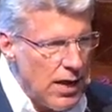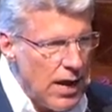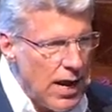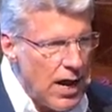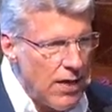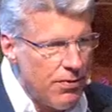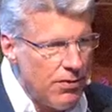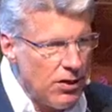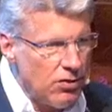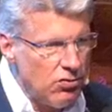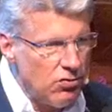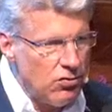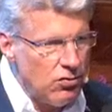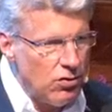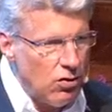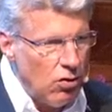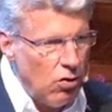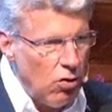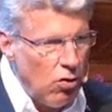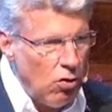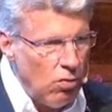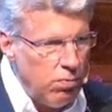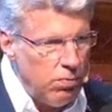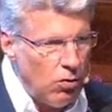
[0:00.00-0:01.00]
And this is the
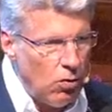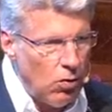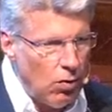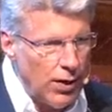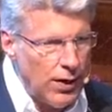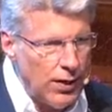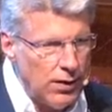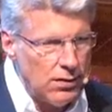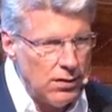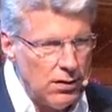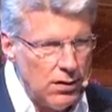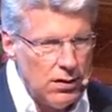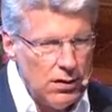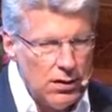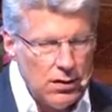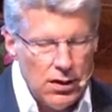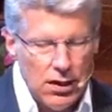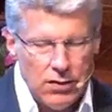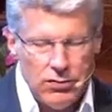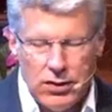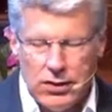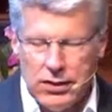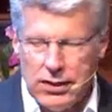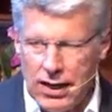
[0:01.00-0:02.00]
whole point
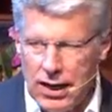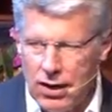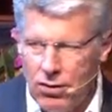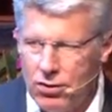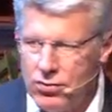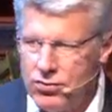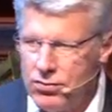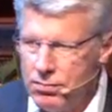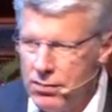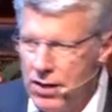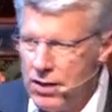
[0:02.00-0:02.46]
of the Taoist